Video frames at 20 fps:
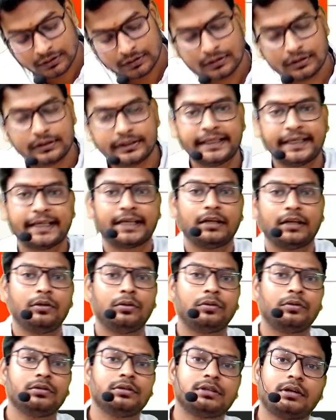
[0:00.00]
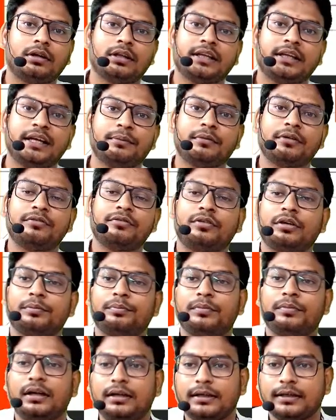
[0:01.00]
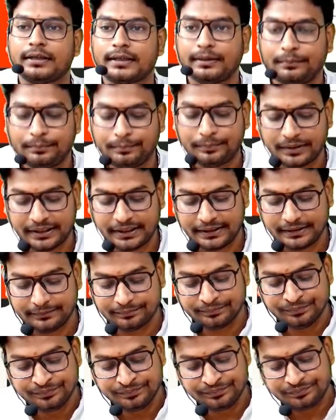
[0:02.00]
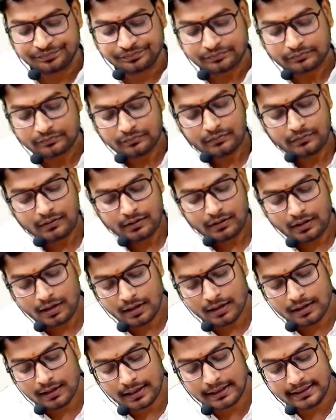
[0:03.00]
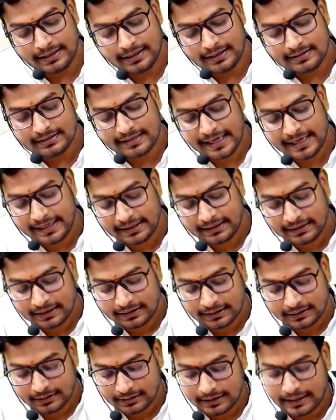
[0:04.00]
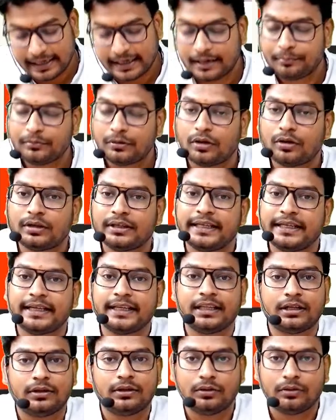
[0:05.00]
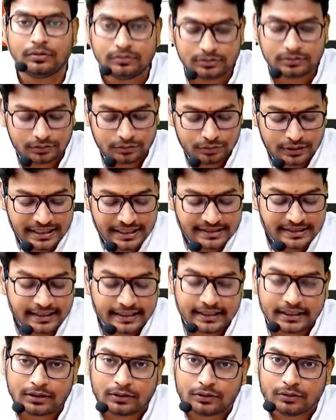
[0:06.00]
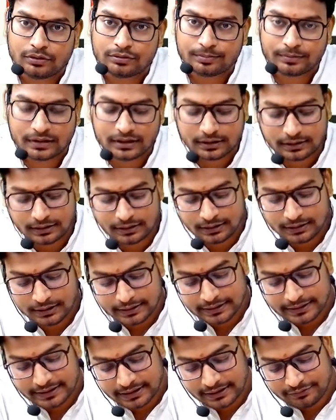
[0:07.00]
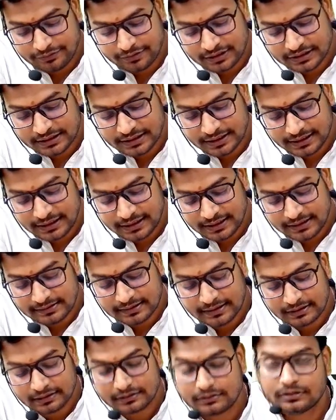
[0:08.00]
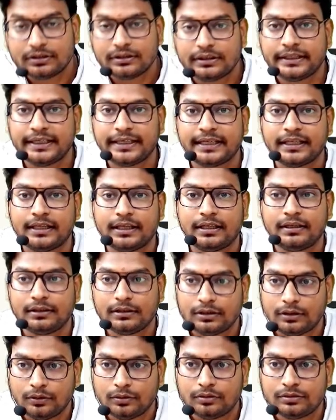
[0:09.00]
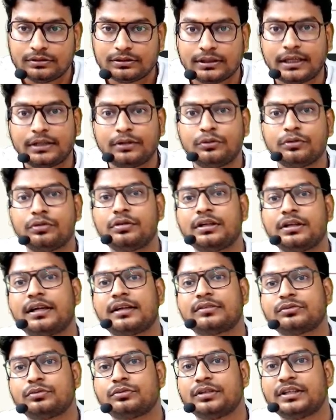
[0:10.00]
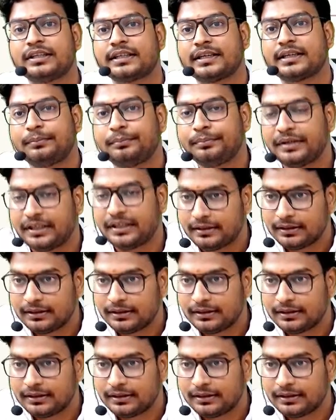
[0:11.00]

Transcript: Taken loans on the name of what ma company. And he is saying that I am not taking the loans. Who has taken the loans ma? Kingfisher Airlines have taken the loans and go and ask to that company.